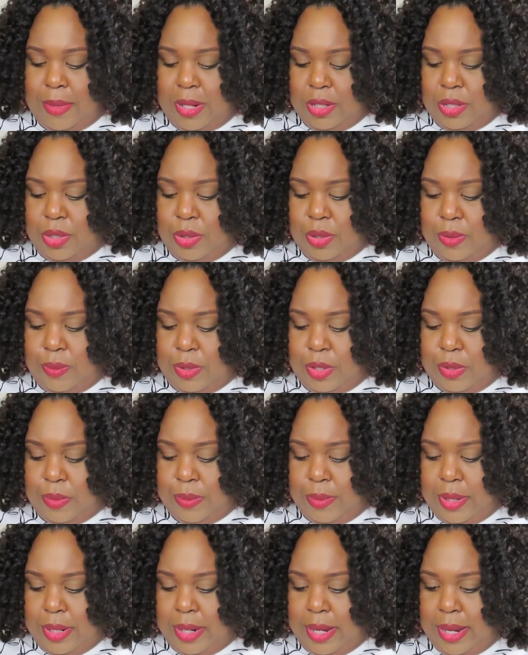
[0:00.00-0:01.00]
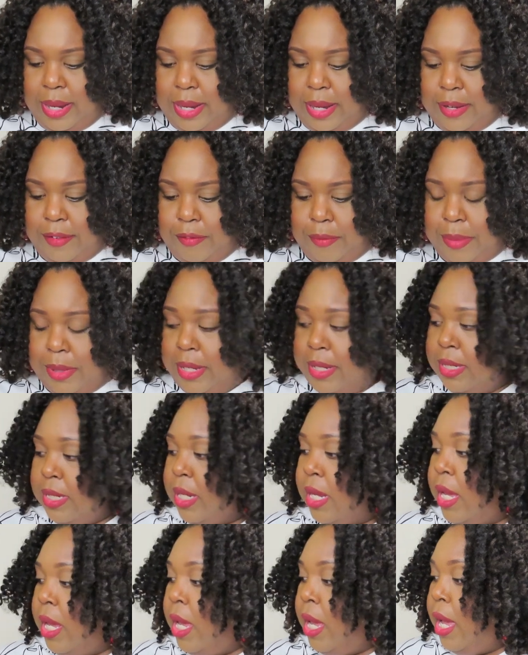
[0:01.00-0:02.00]
Not sure which one I have, but
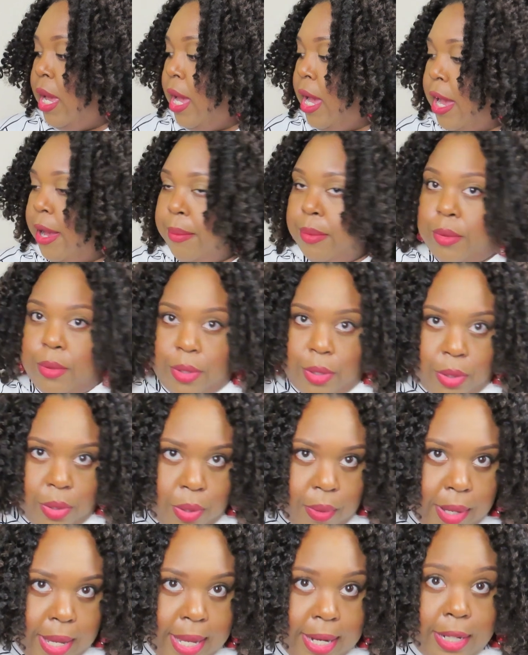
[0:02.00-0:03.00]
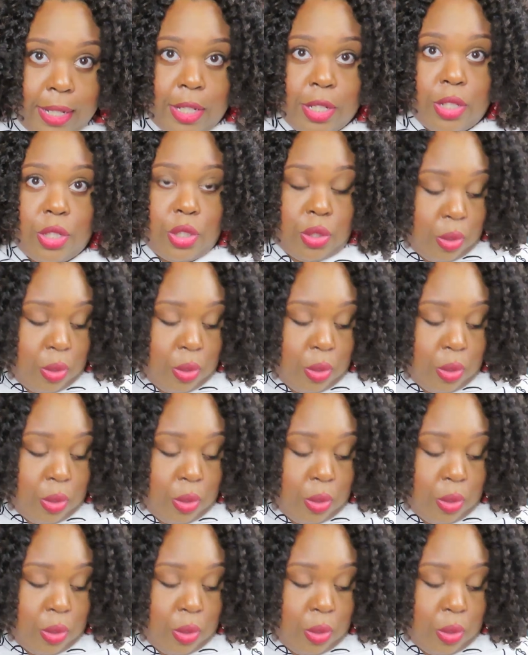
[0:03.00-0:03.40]
I'm going to go ahead and get